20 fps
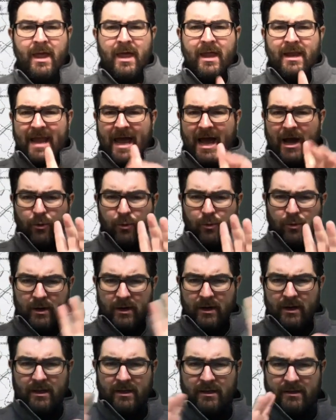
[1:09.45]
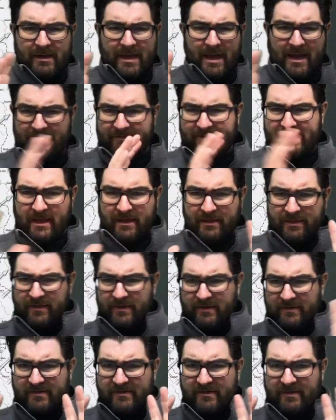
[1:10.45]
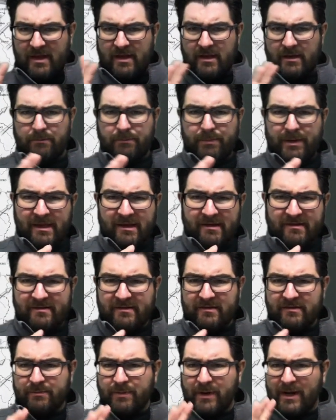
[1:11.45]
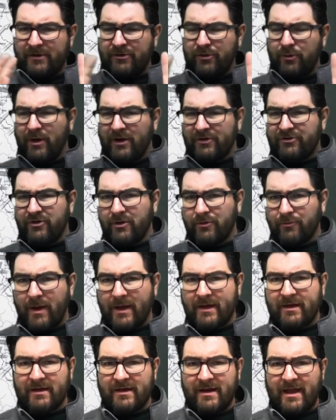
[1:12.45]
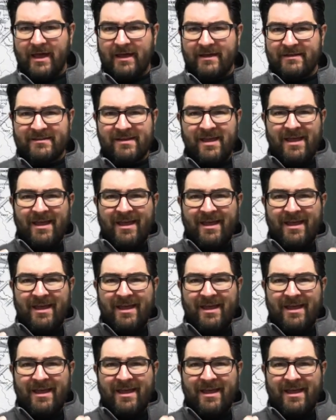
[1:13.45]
Now, we're going to kind of take this in pieces, but I do want you to recognize